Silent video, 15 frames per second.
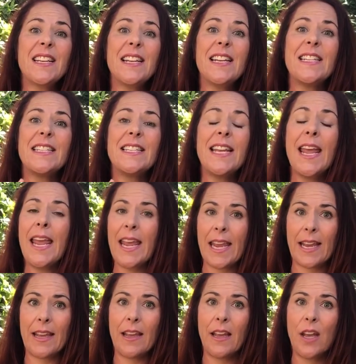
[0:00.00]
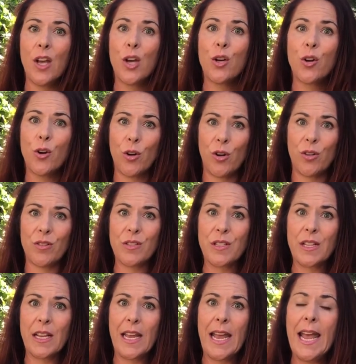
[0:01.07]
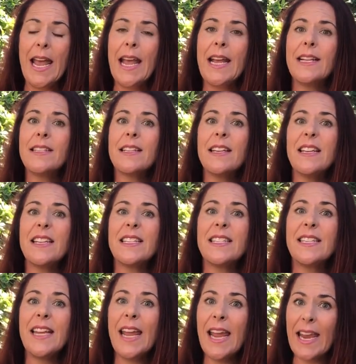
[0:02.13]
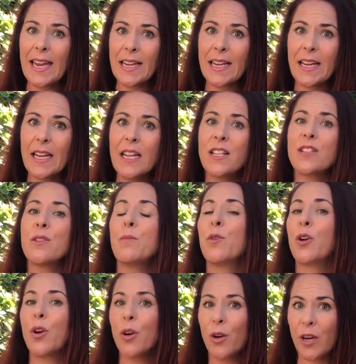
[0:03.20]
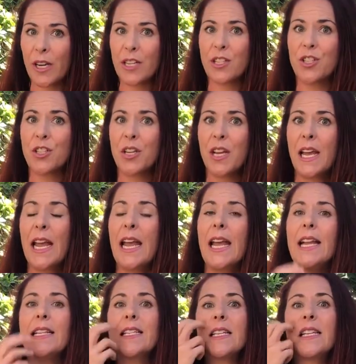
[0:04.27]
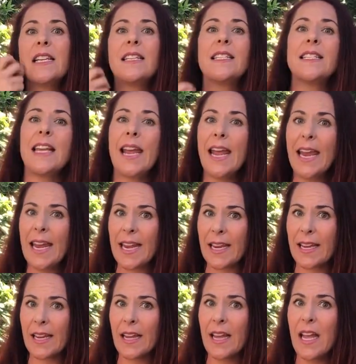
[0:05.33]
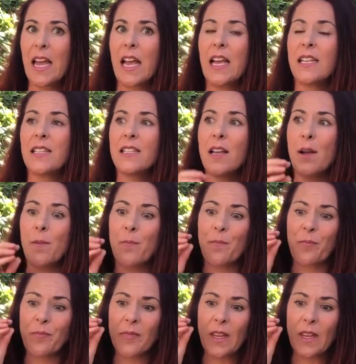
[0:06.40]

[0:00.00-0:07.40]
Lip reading: gonna take, girls, it's gonna take some courage. It's gonna take some